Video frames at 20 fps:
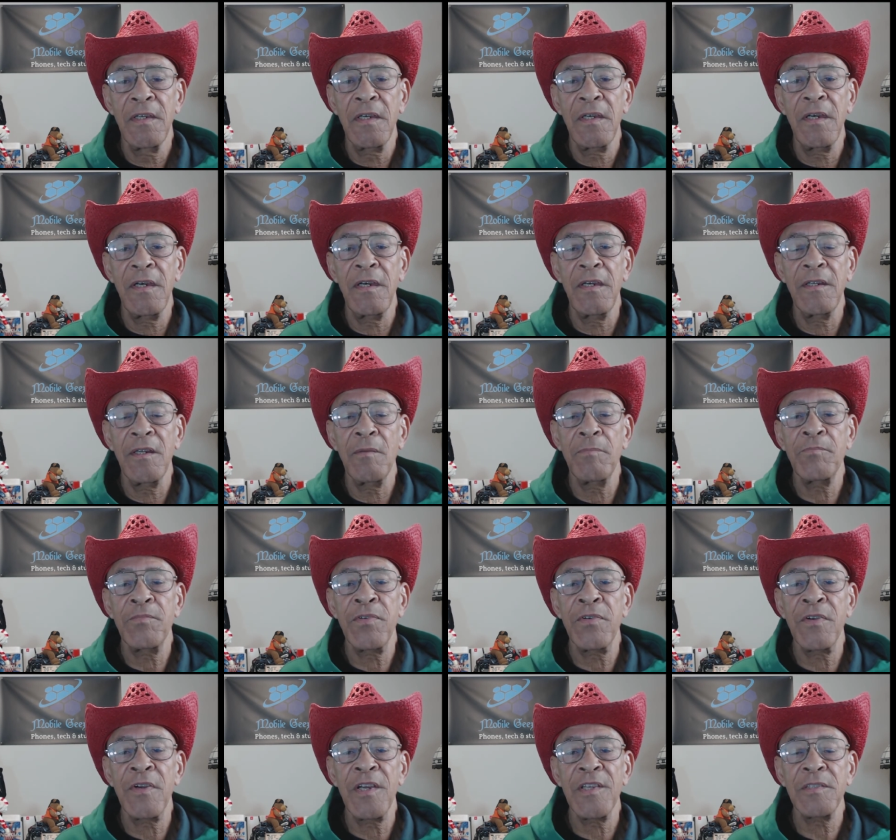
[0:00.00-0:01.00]
and a
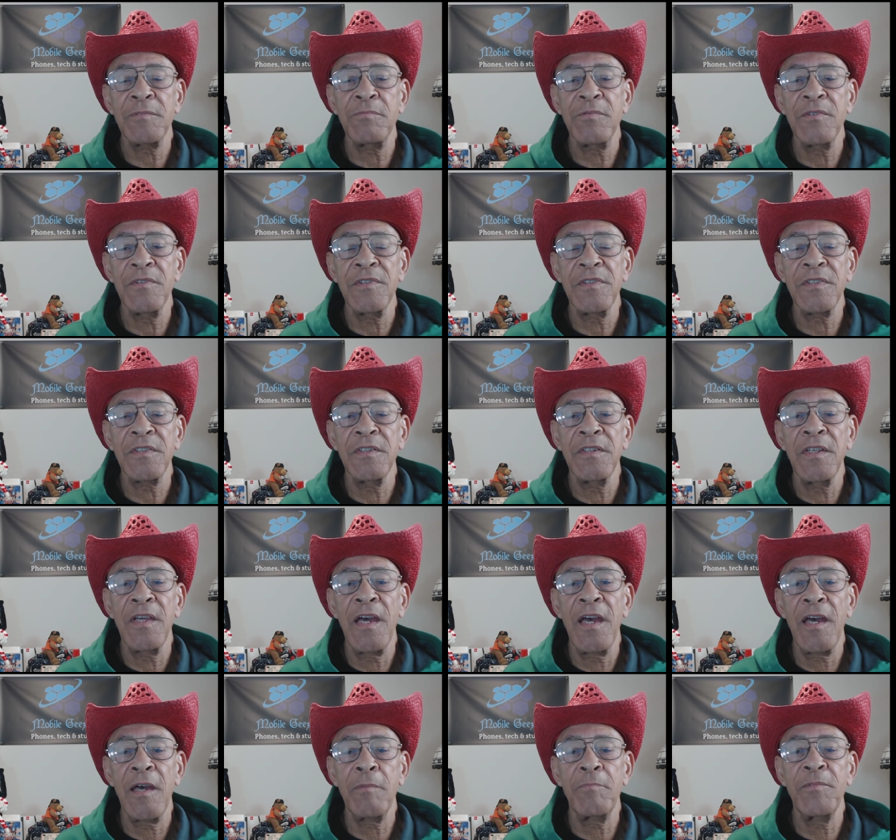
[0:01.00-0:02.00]
prosperous and
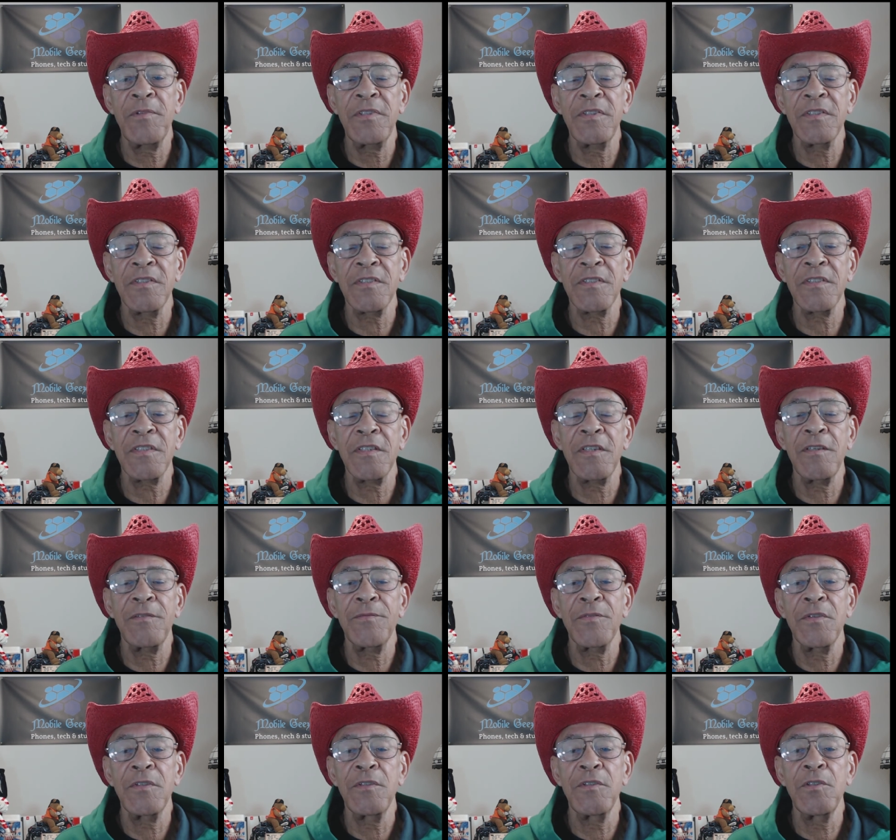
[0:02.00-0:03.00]
happy and safe
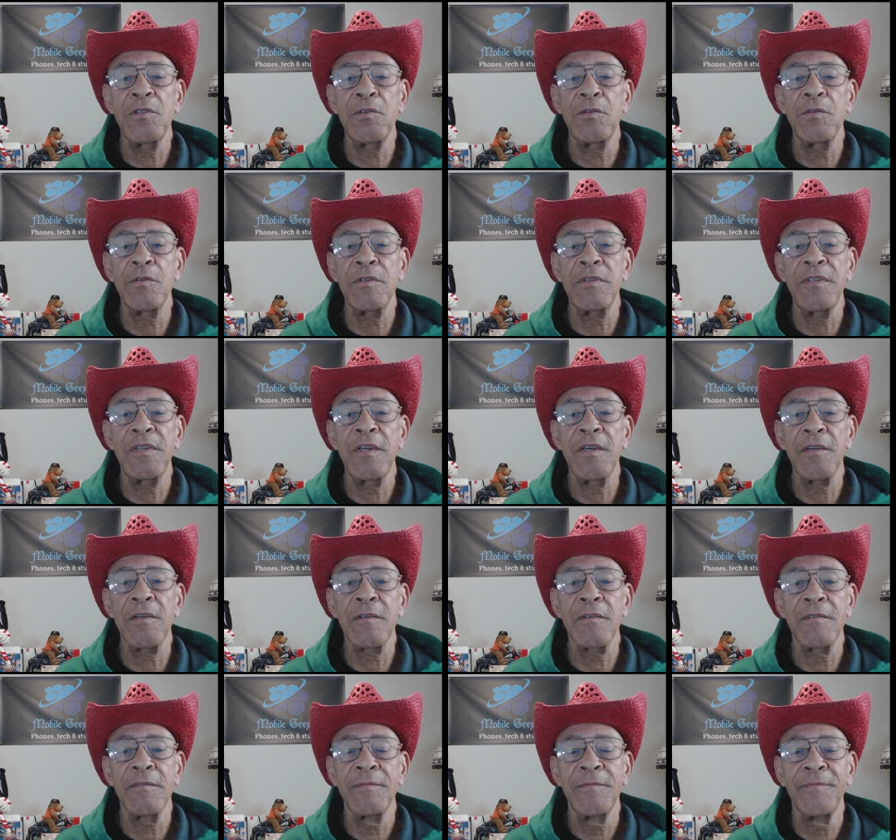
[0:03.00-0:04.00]
new
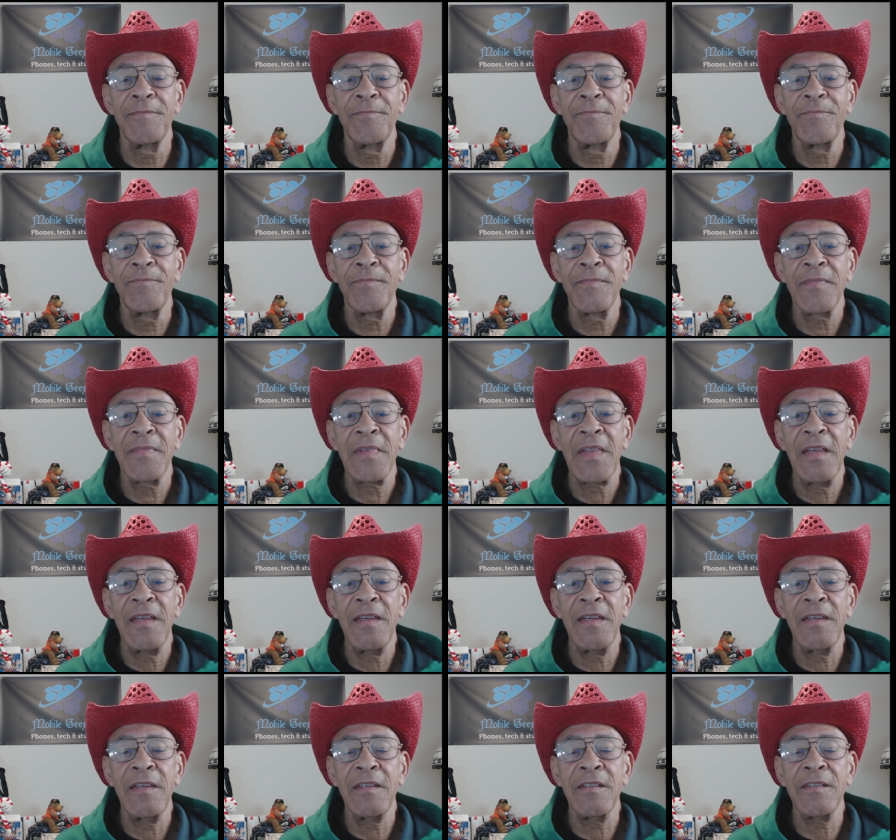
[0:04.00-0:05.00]
year,
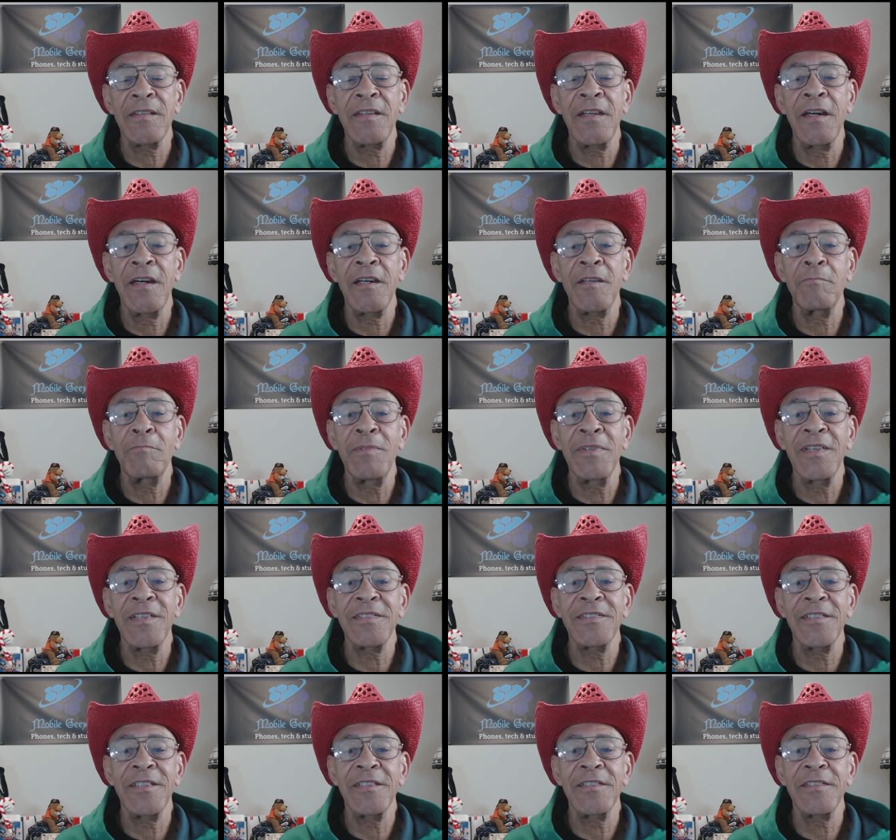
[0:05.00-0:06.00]
and God
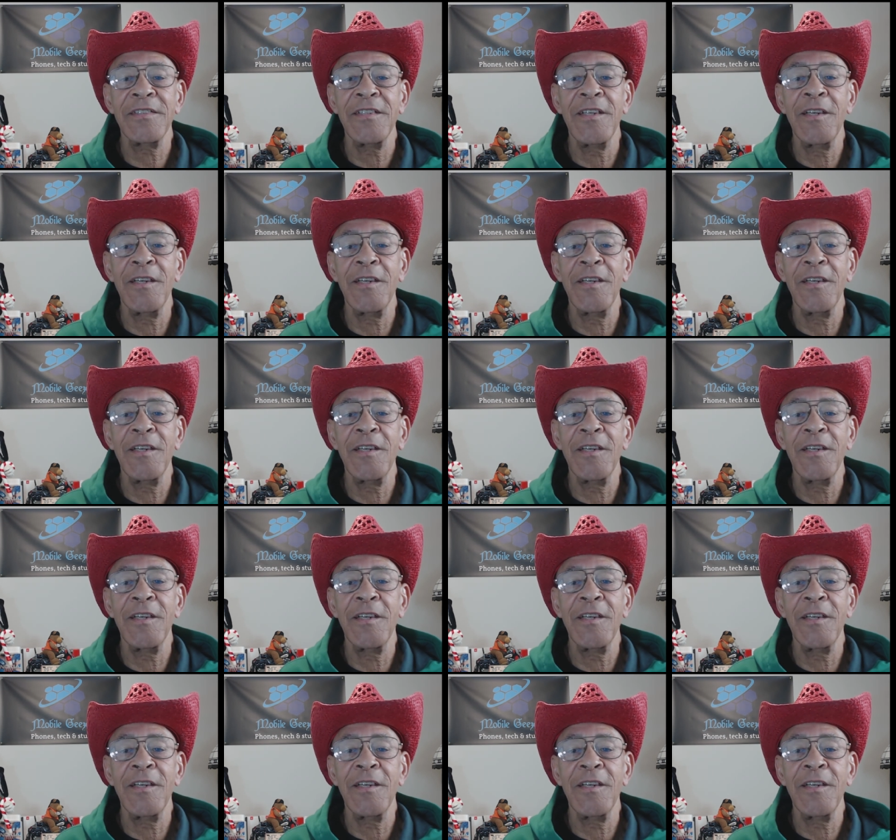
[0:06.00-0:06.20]
bless us